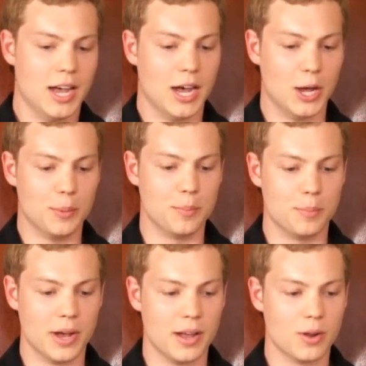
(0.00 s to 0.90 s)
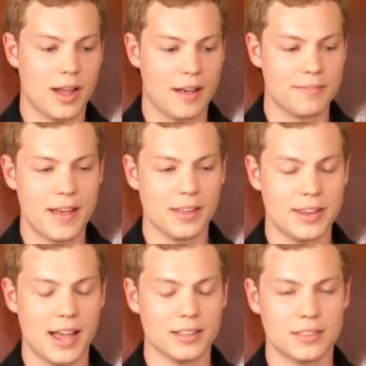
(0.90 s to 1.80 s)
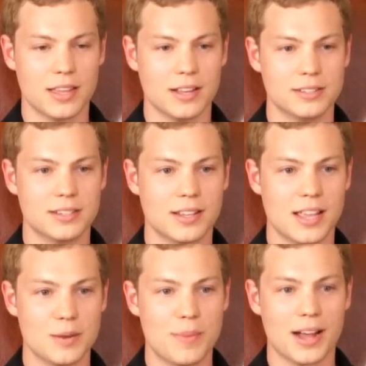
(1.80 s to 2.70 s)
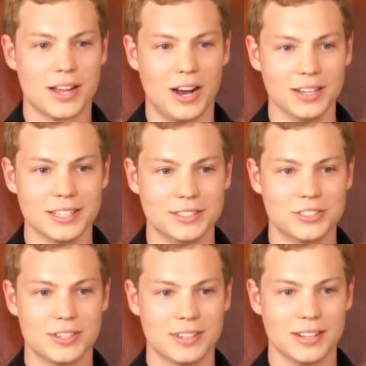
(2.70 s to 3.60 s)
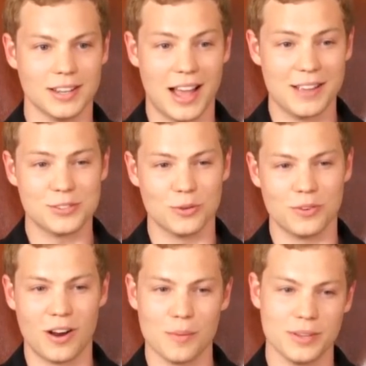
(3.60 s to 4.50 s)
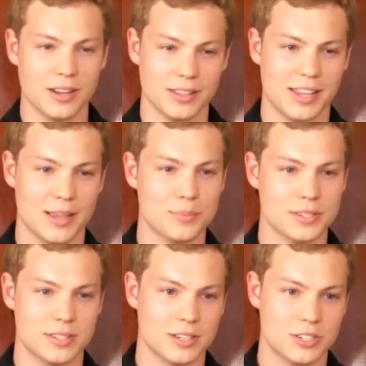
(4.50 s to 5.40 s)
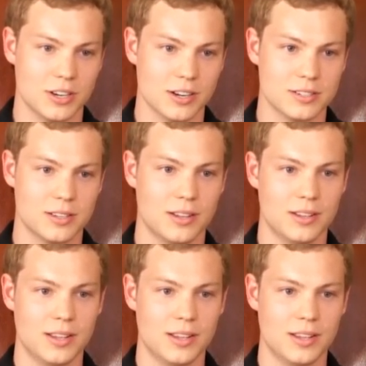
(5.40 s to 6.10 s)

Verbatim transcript: Um, but I found out that in my college life so far, I've been on the campus six years,